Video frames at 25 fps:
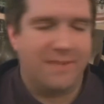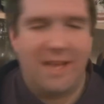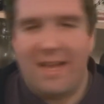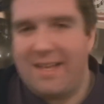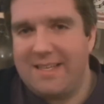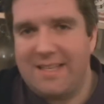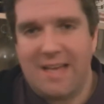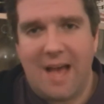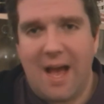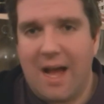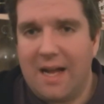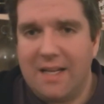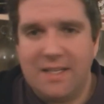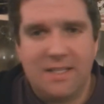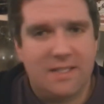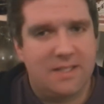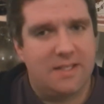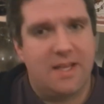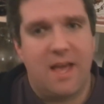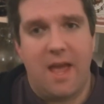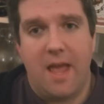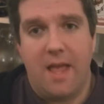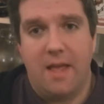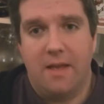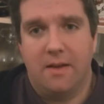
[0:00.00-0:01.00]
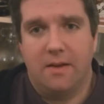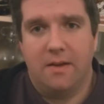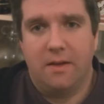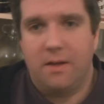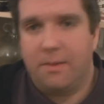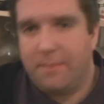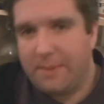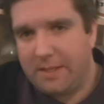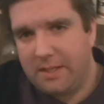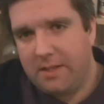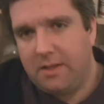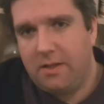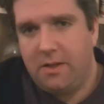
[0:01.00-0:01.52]
It's hard to say. I
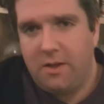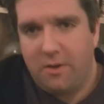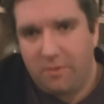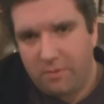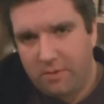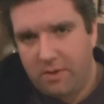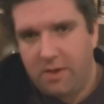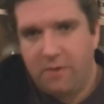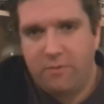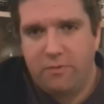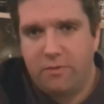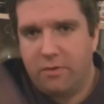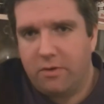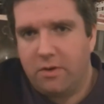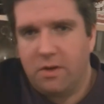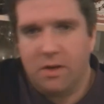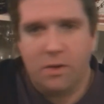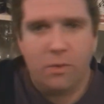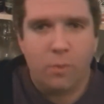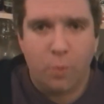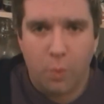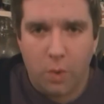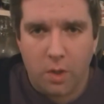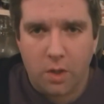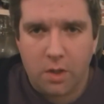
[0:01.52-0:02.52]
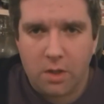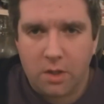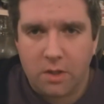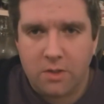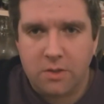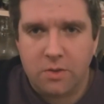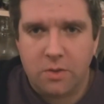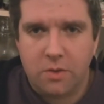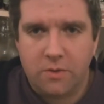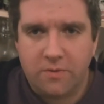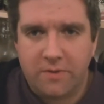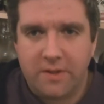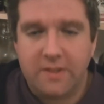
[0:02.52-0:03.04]
mean, you've drunk loads
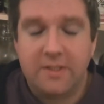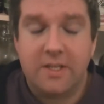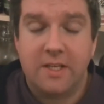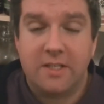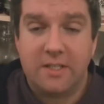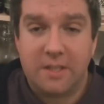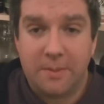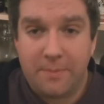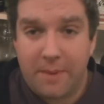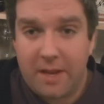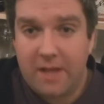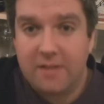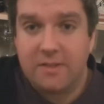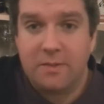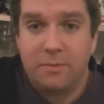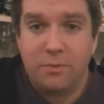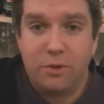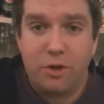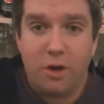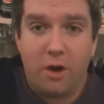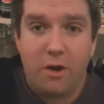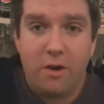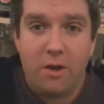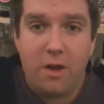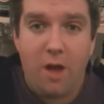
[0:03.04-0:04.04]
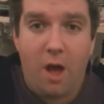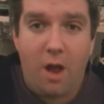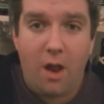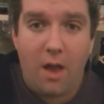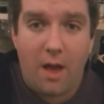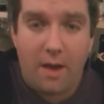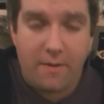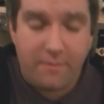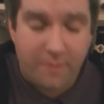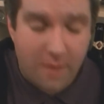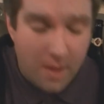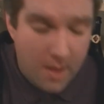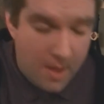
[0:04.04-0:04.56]
of fantastic beers, I'm sure, in your
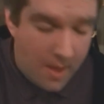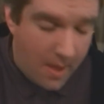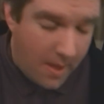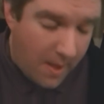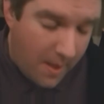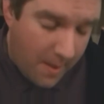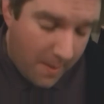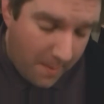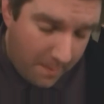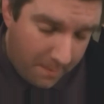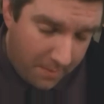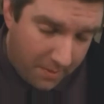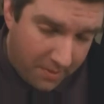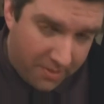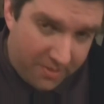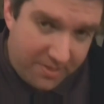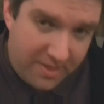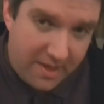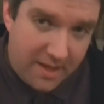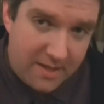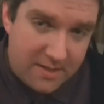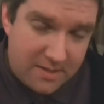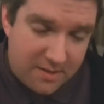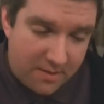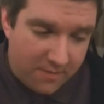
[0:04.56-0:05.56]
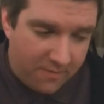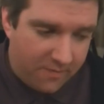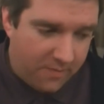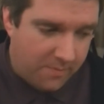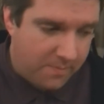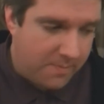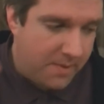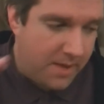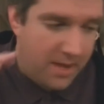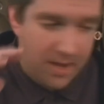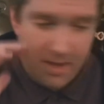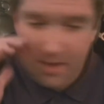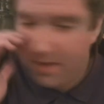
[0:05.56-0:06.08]
life. But this, for
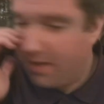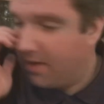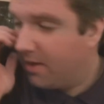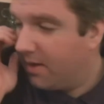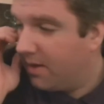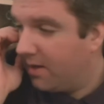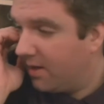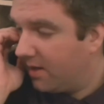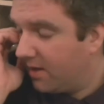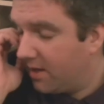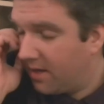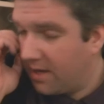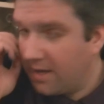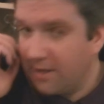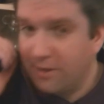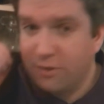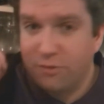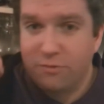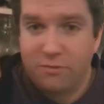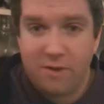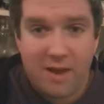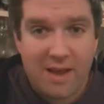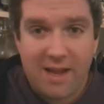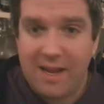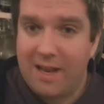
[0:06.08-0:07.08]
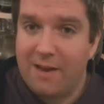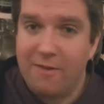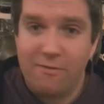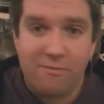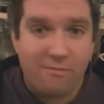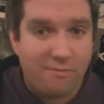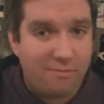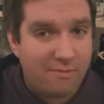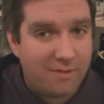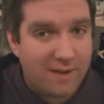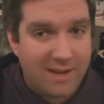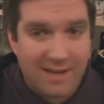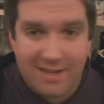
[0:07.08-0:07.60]
me, is
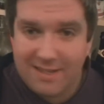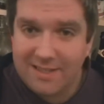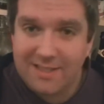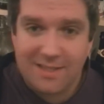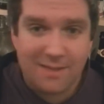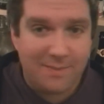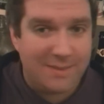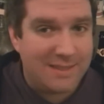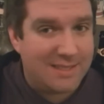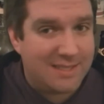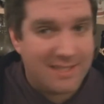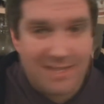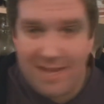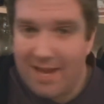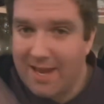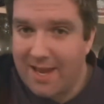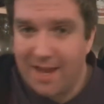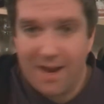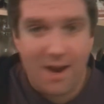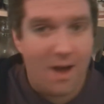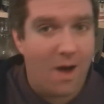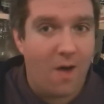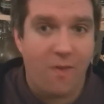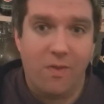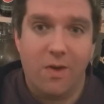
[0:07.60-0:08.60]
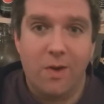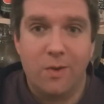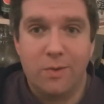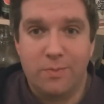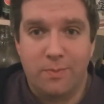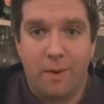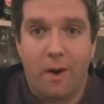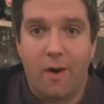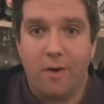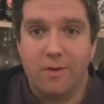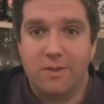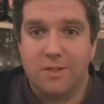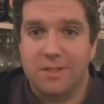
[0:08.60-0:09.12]
really, somebody's ticking all those
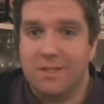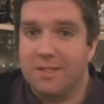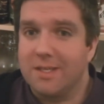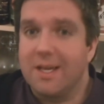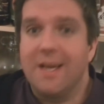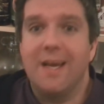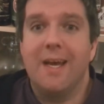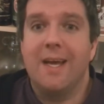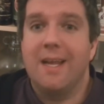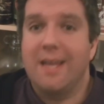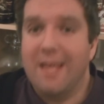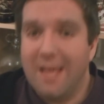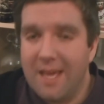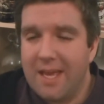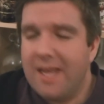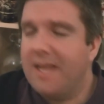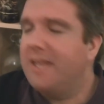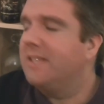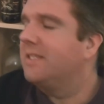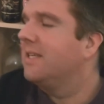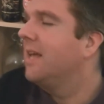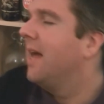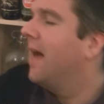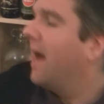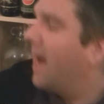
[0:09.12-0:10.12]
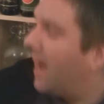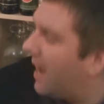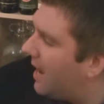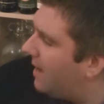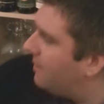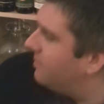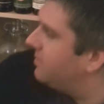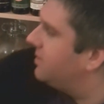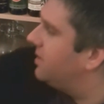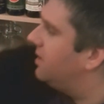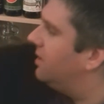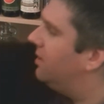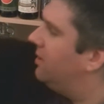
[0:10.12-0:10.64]
boxes, and it is
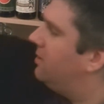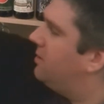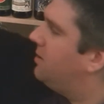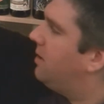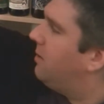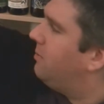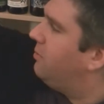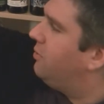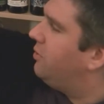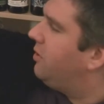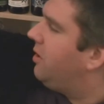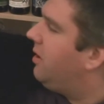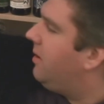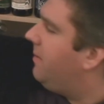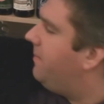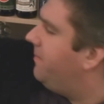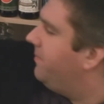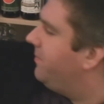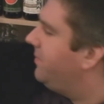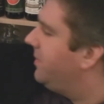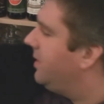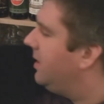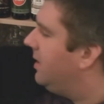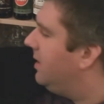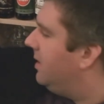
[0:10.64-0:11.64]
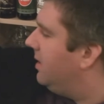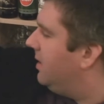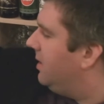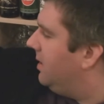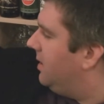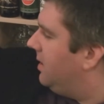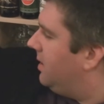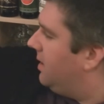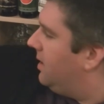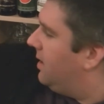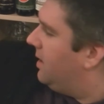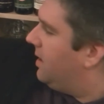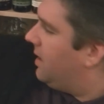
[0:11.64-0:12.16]
absolutely top draw.
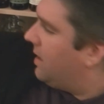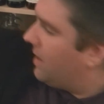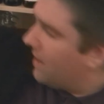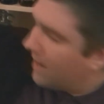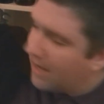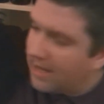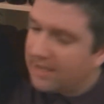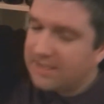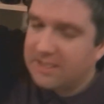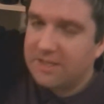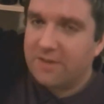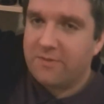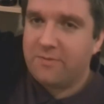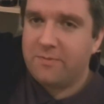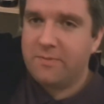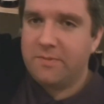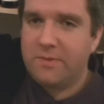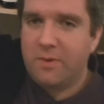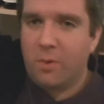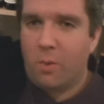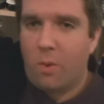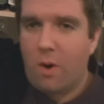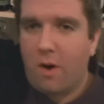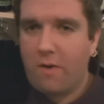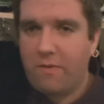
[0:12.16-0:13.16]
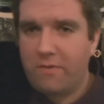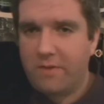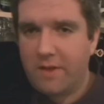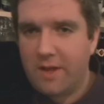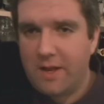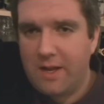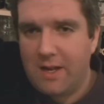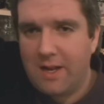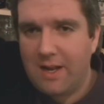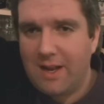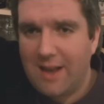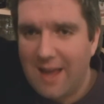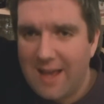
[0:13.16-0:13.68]
Less of the
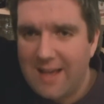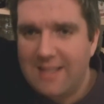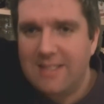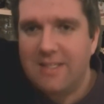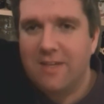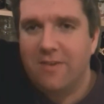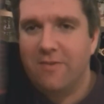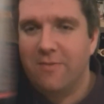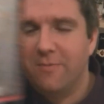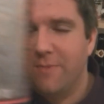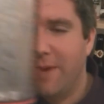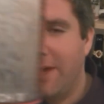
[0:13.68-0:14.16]
waffling, less of